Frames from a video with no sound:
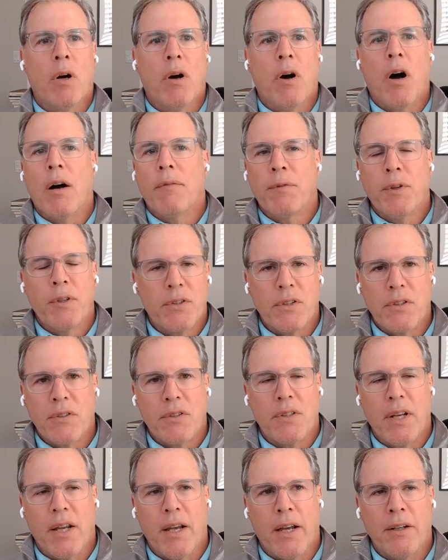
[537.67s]
office
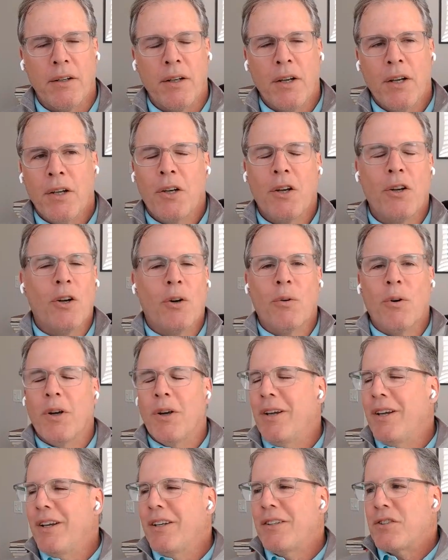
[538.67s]
is dead.
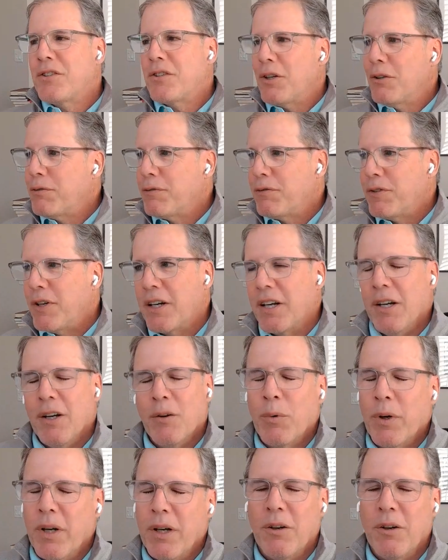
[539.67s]
It's so funny.